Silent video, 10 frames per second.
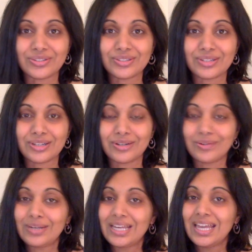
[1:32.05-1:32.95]

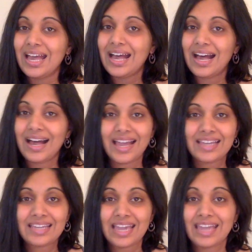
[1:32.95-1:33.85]
so I
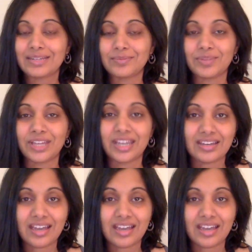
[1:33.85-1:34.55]
can't complain.